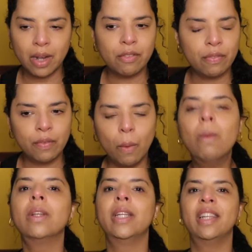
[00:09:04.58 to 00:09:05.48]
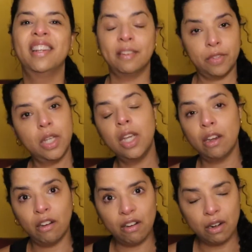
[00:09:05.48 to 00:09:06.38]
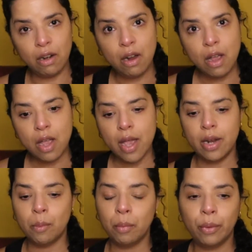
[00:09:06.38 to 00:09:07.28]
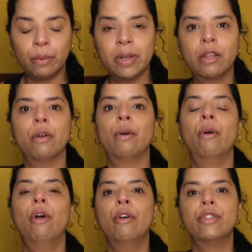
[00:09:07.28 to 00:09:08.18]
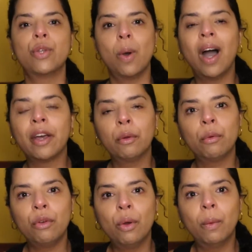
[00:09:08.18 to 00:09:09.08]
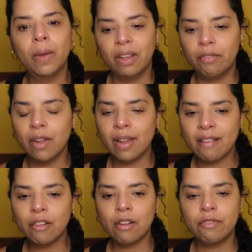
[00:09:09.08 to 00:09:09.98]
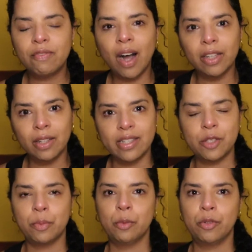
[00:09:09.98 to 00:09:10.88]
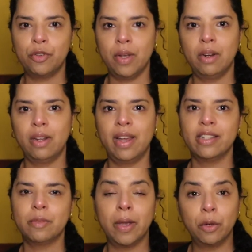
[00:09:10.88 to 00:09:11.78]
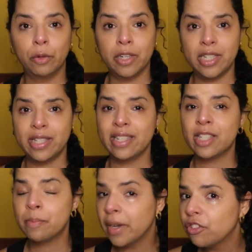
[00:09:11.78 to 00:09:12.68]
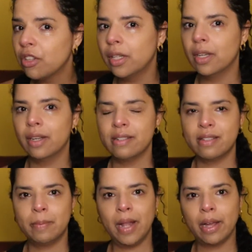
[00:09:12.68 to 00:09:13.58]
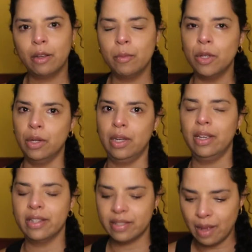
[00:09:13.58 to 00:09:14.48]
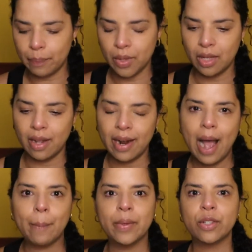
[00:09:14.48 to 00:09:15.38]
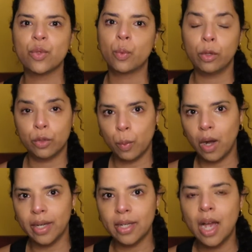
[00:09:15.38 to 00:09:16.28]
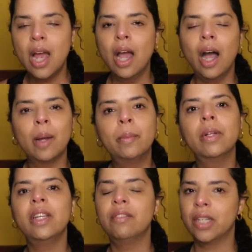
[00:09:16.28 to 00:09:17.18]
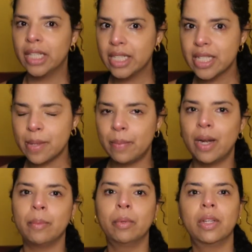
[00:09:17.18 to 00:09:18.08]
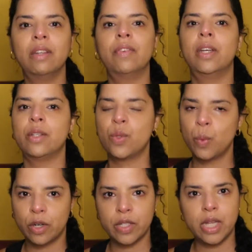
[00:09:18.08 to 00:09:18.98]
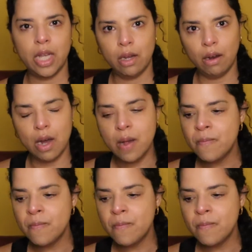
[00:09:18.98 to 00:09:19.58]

I've only lived here and in Puerto Rico, so I don't know if the level of violence perpetrated against minorities, especially against the black community, is something that happens worldwide. I believe it is, but I believe it is worse here.